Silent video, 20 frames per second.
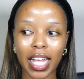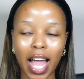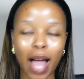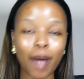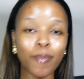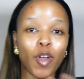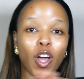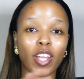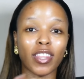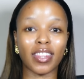
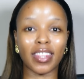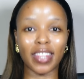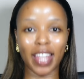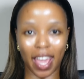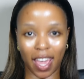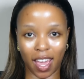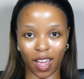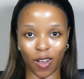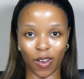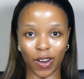I'm not
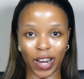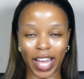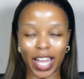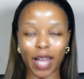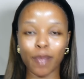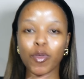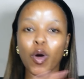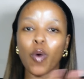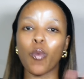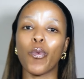there, like
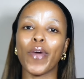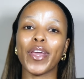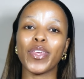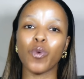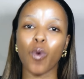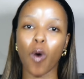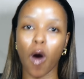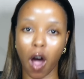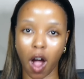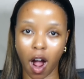I'm not where
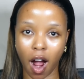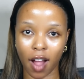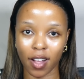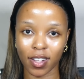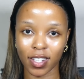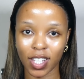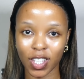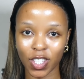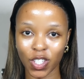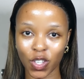you are,
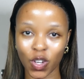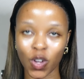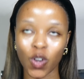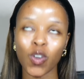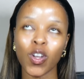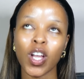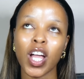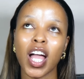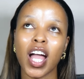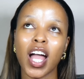you
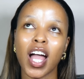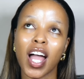know.